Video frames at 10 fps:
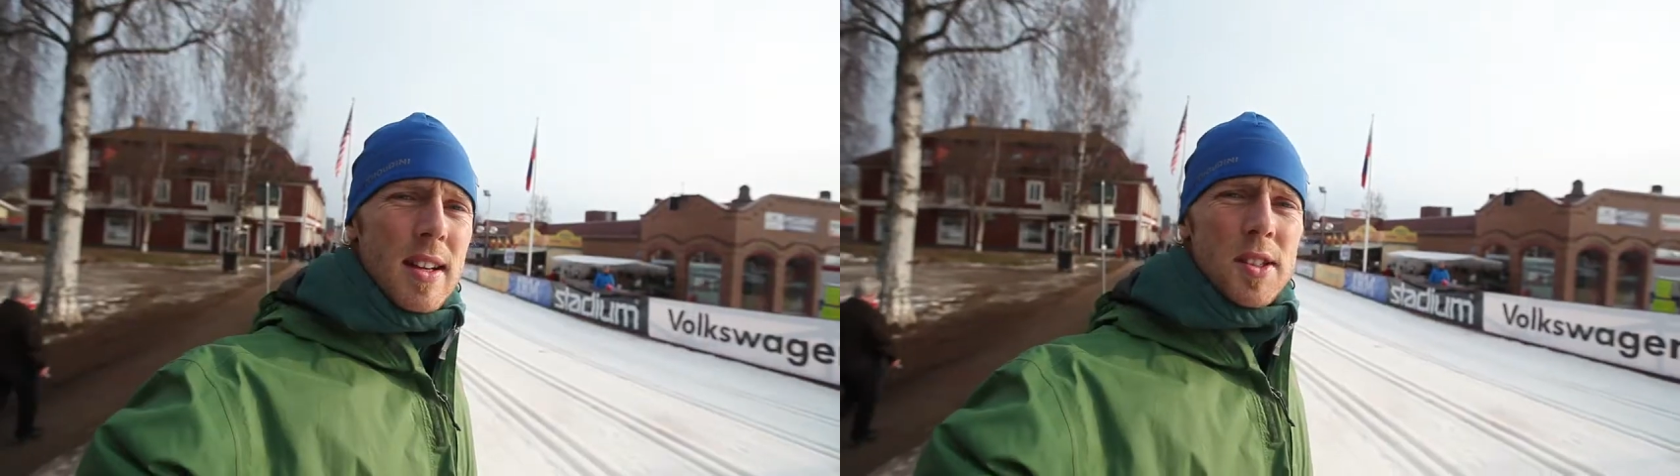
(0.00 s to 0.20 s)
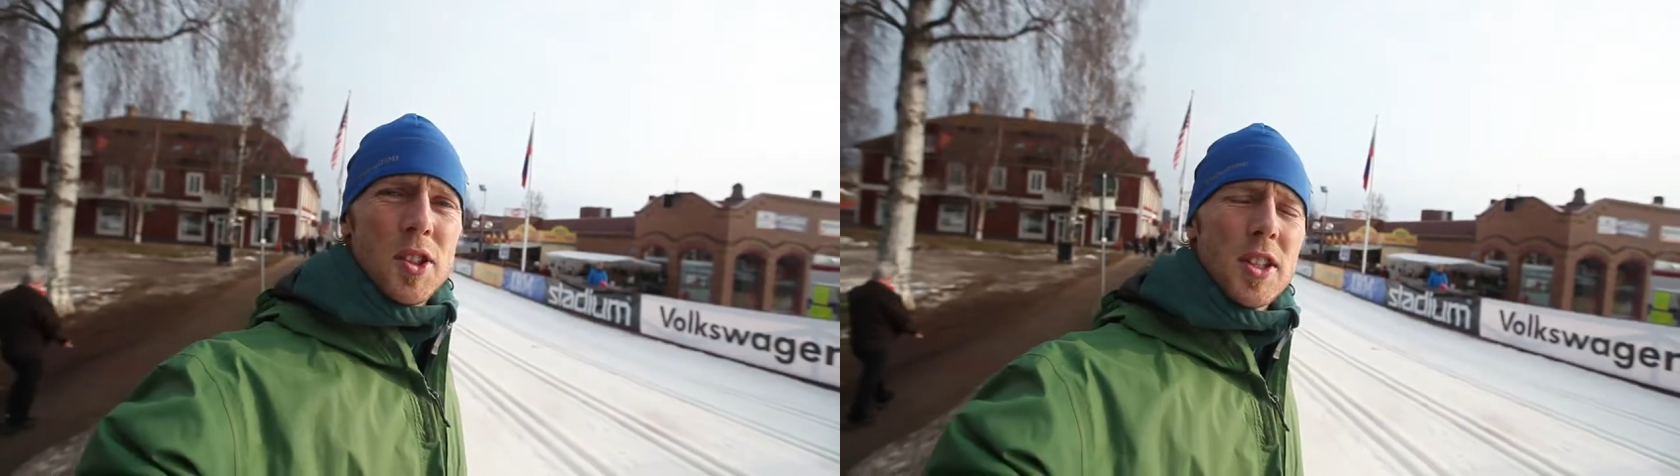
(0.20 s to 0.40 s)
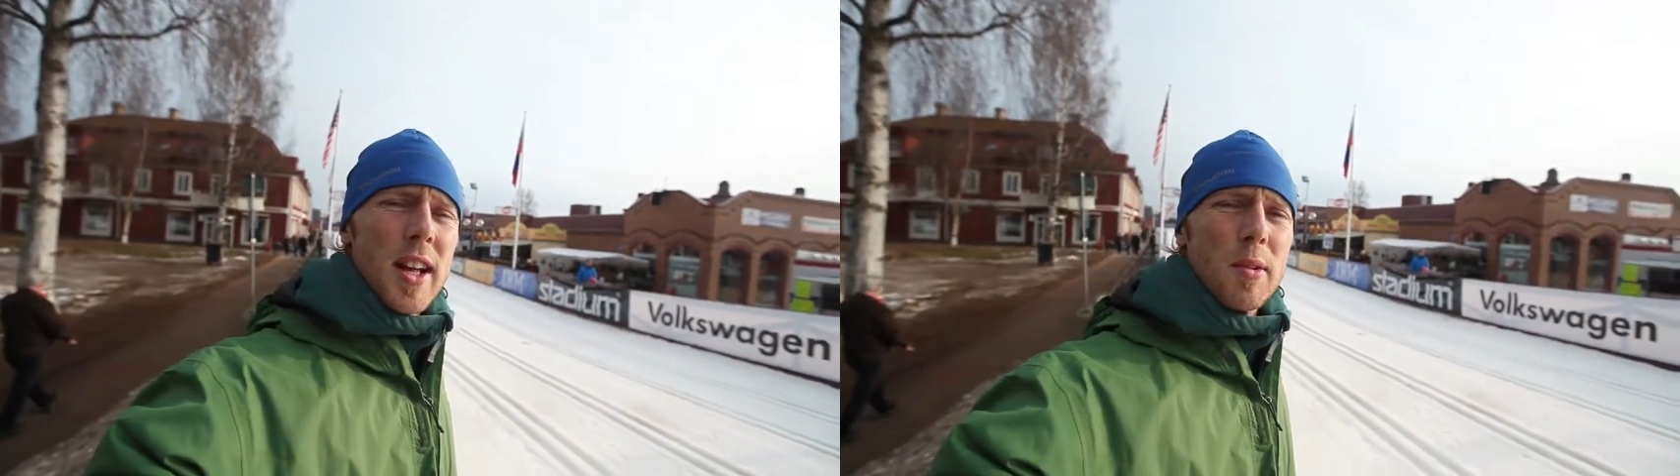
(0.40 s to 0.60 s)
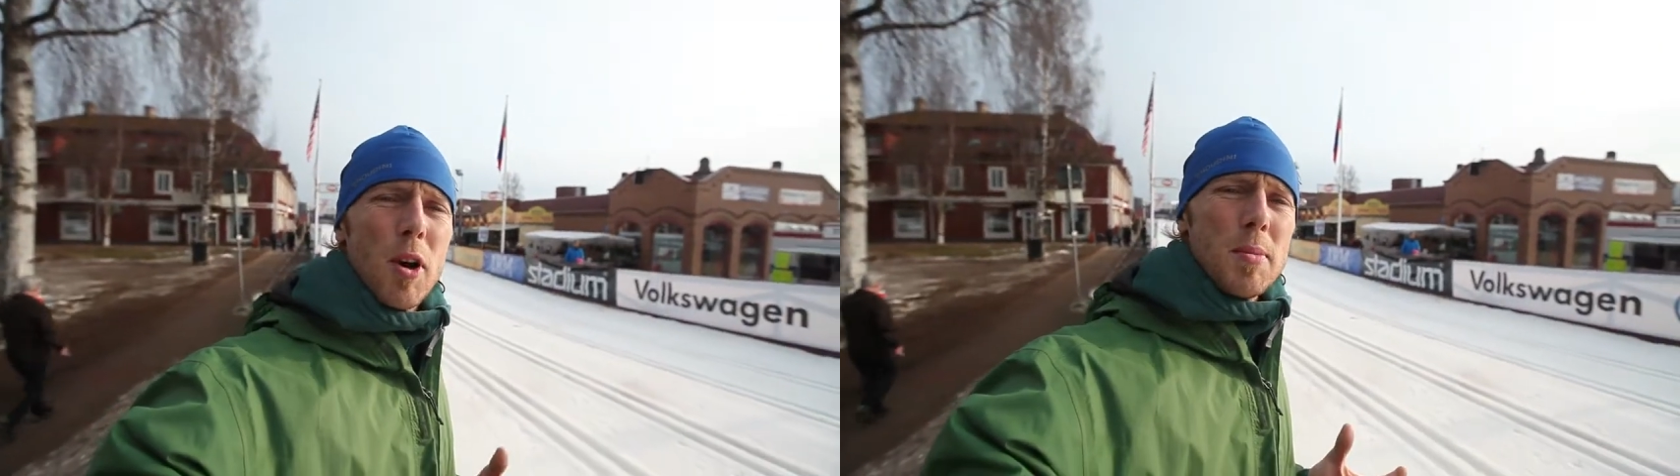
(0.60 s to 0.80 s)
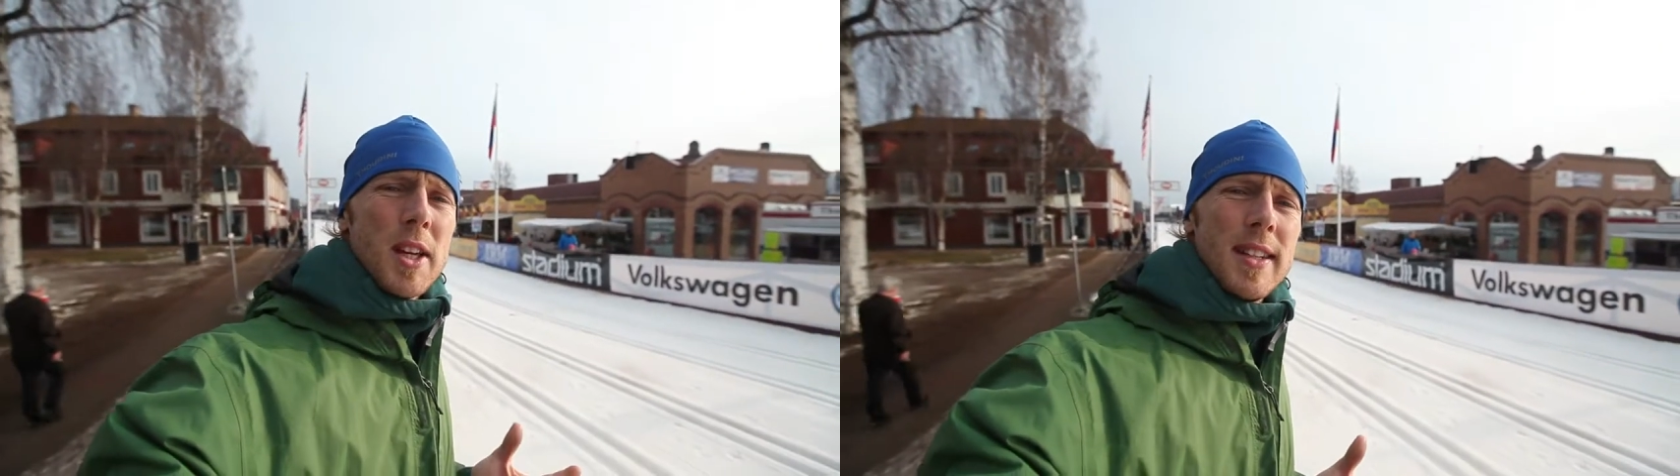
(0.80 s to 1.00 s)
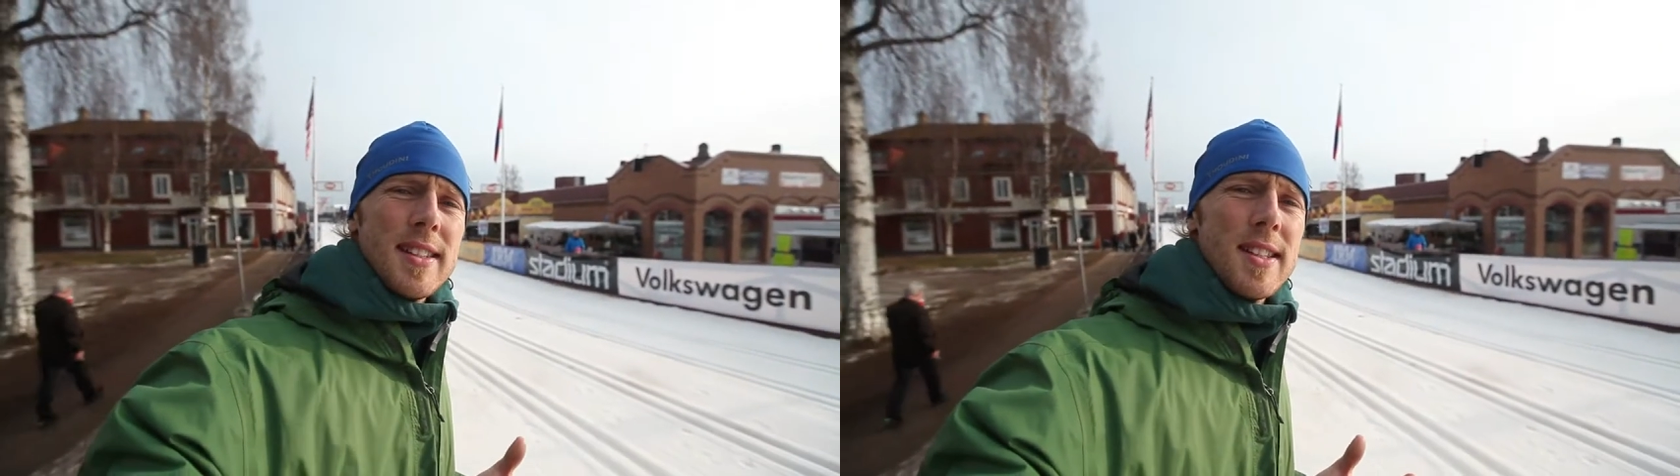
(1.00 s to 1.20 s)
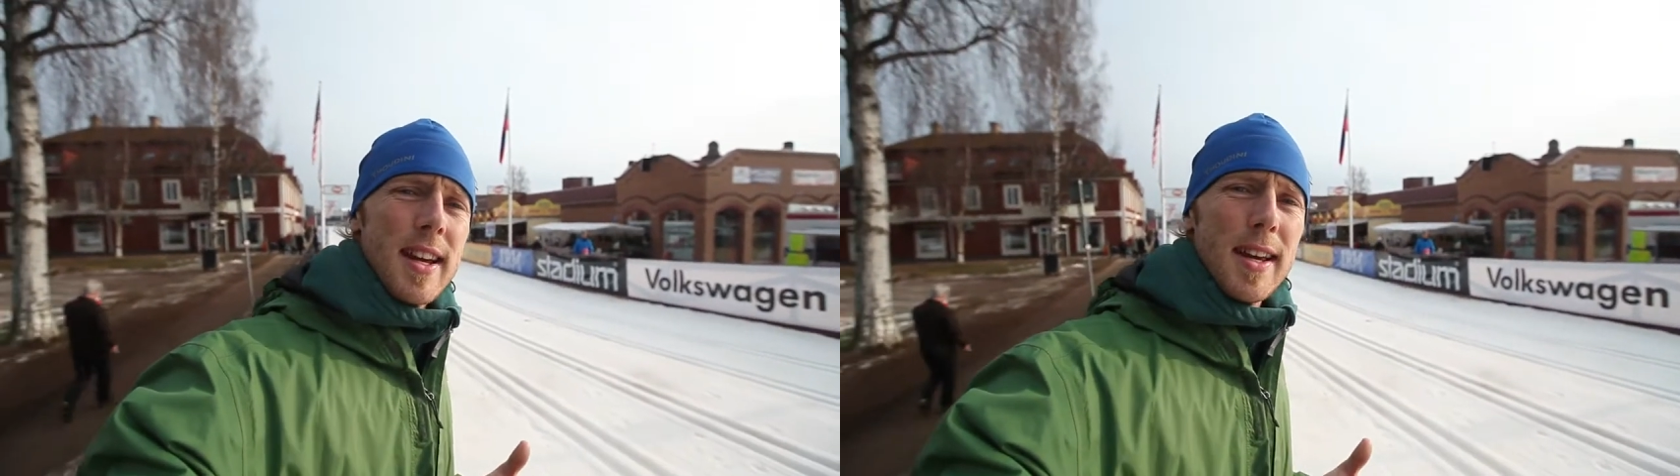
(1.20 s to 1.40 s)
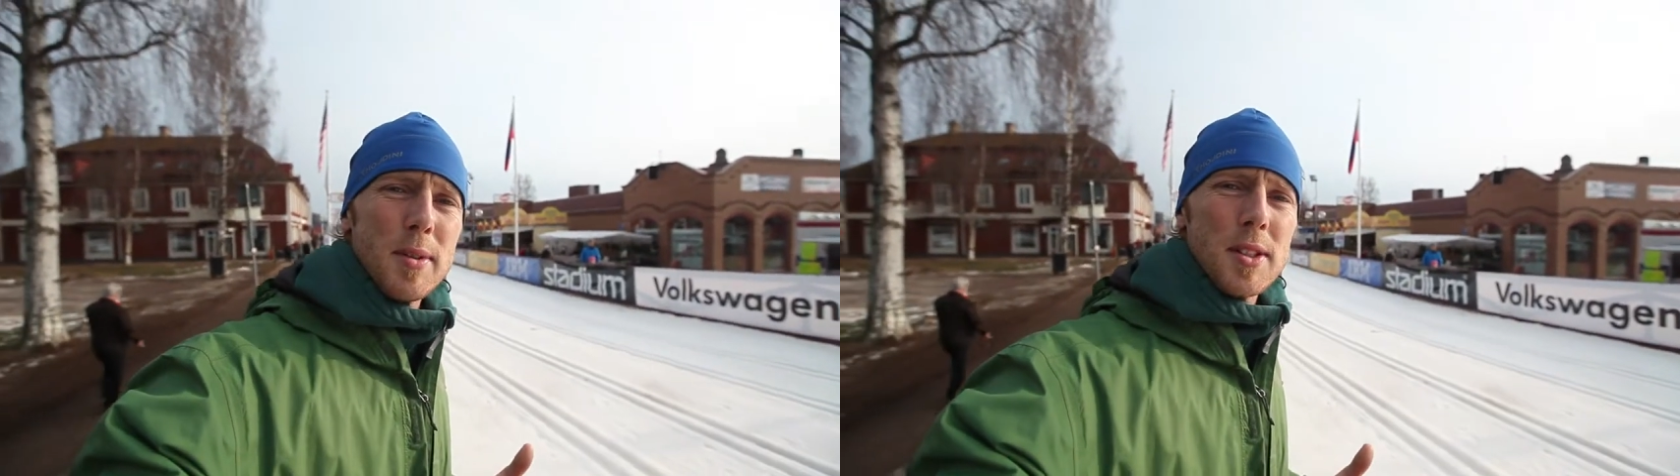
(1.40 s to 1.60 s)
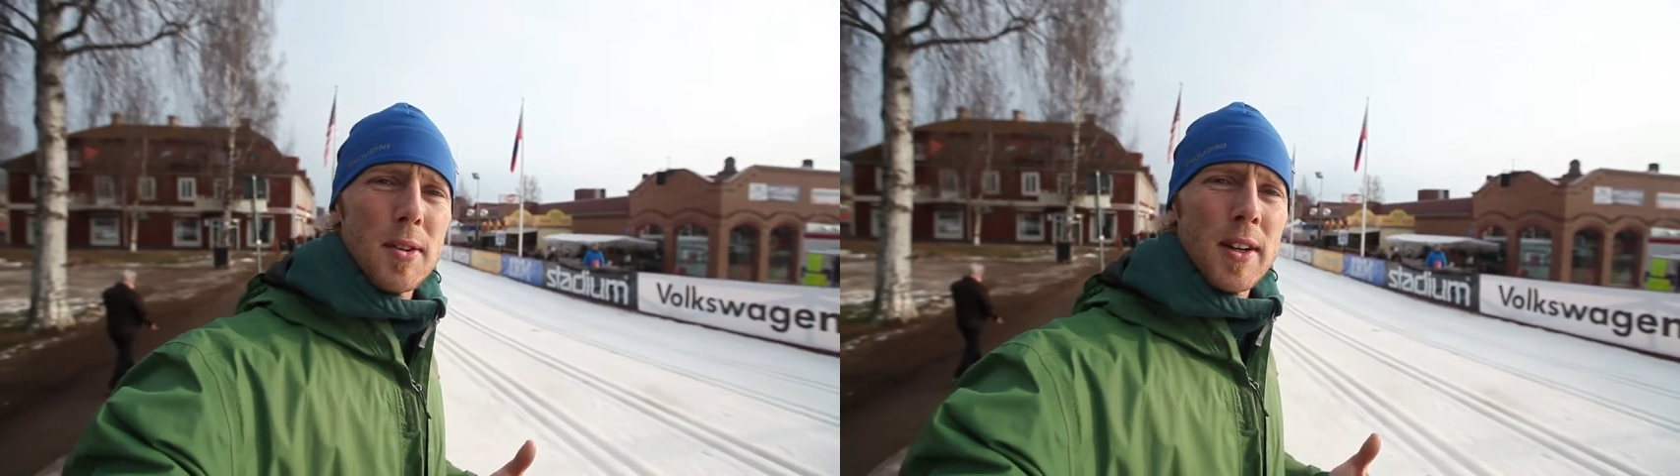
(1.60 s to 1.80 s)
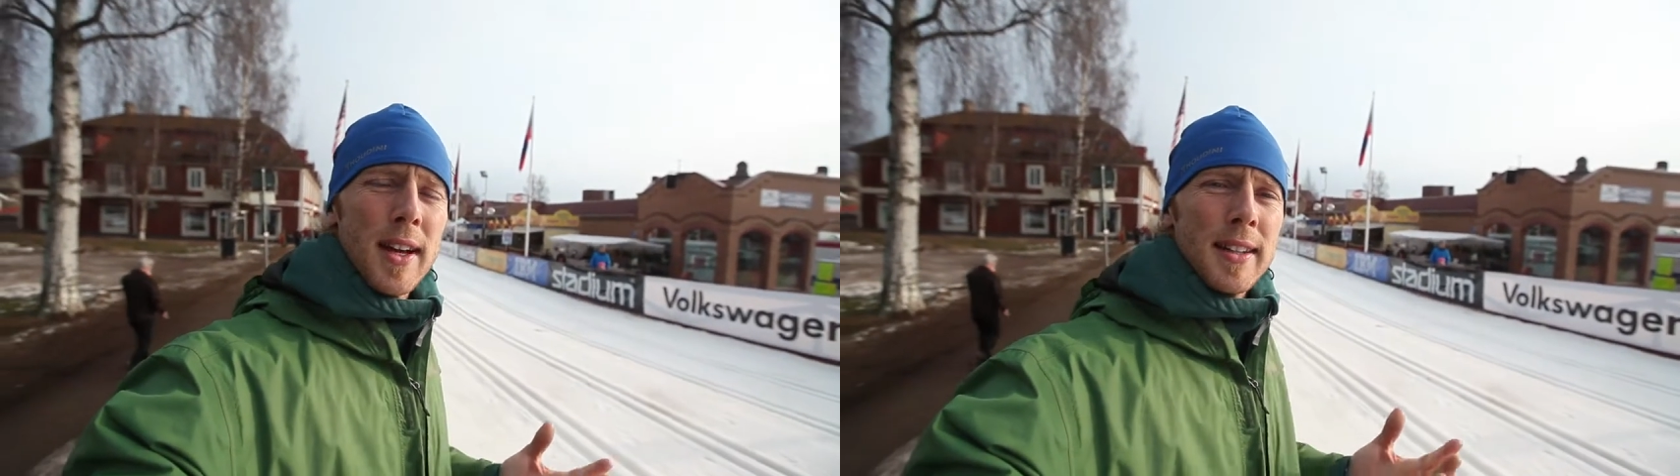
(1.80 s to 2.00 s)
So just like Rob said yesterday, he was
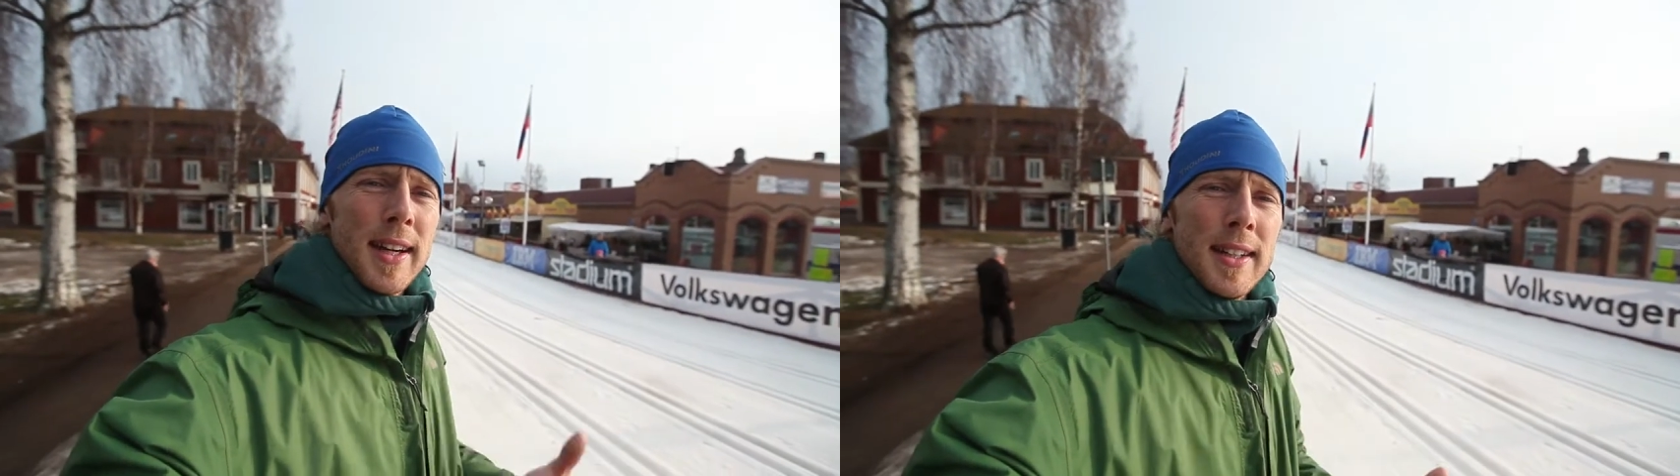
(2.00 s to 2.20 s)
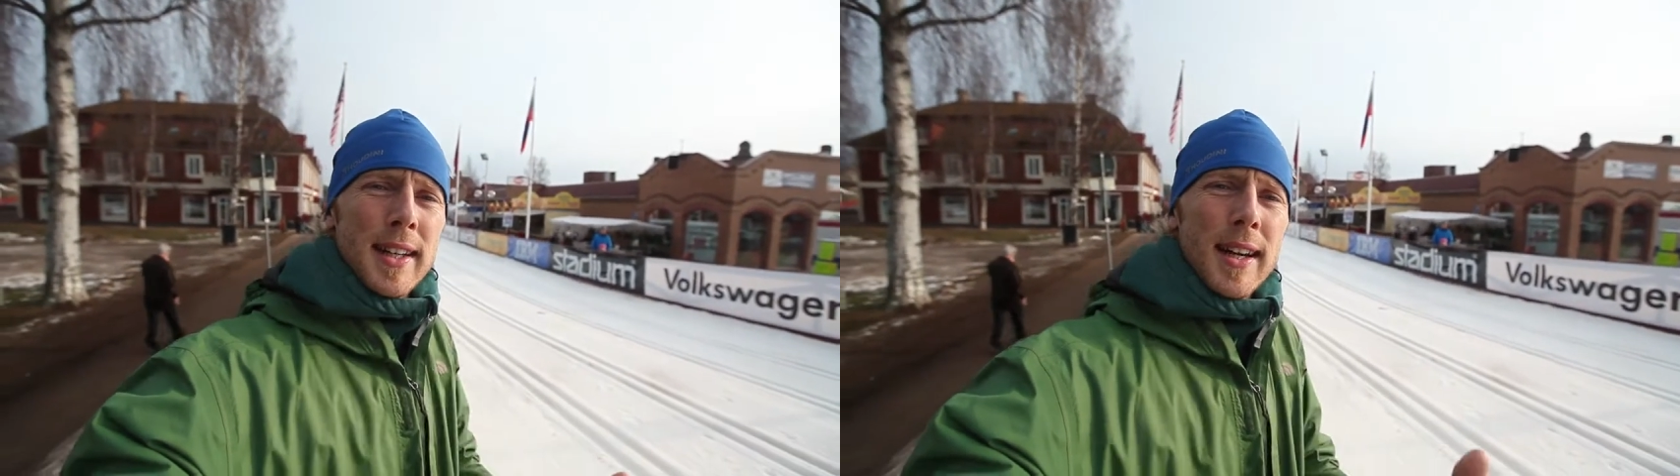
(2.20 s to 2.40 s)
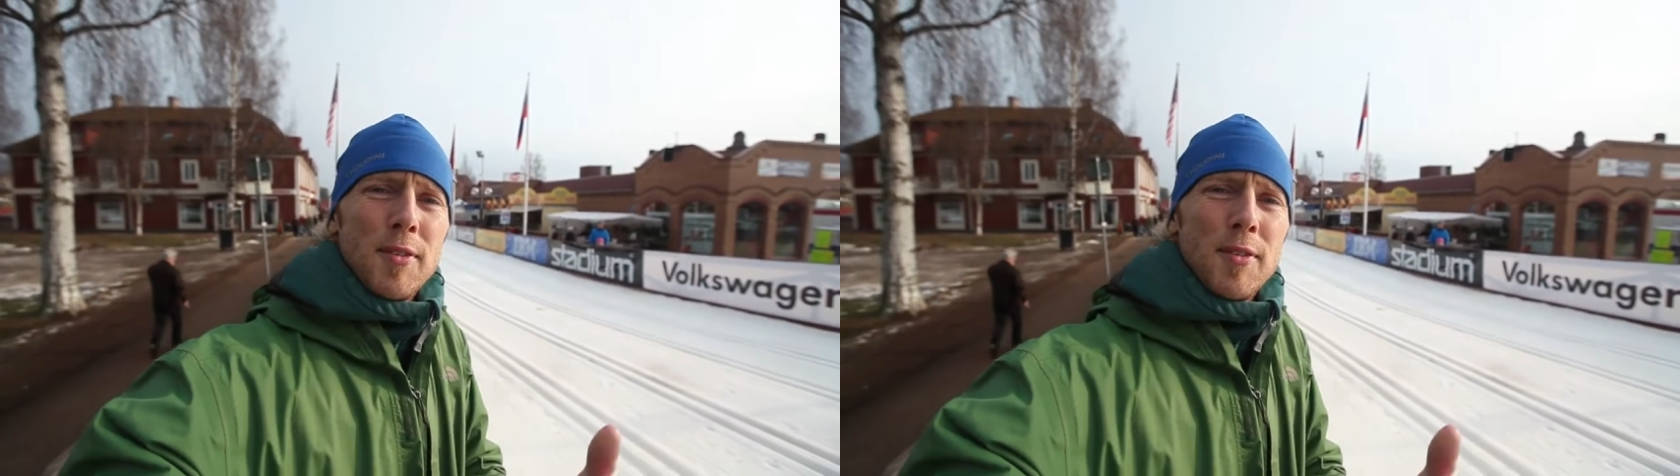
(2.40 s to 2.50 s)
throwing out the idea,